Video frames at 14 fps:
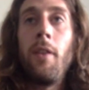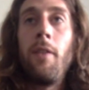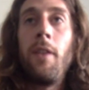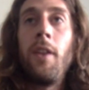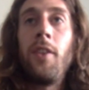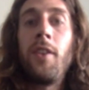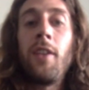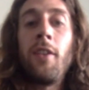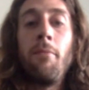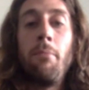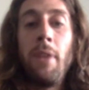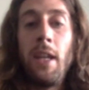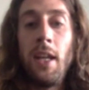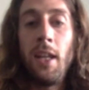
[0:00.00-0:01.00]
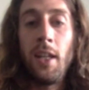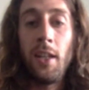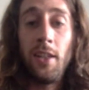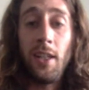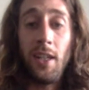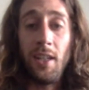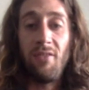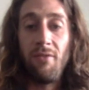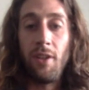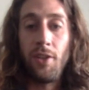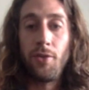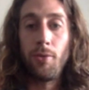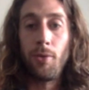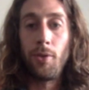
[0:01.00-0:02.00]
this doesn't mean that the
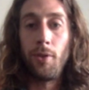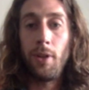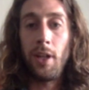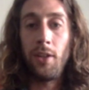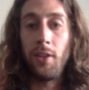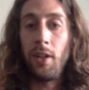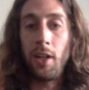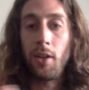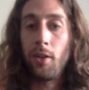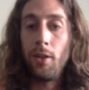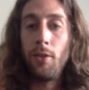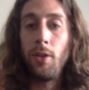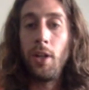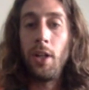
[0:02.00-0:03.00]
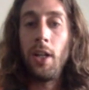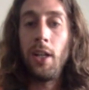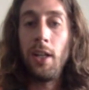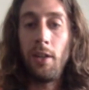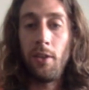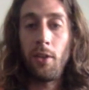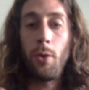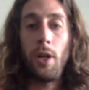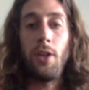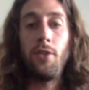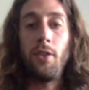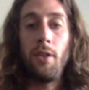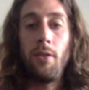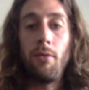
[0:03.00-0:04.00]
individual isn't included in this equation,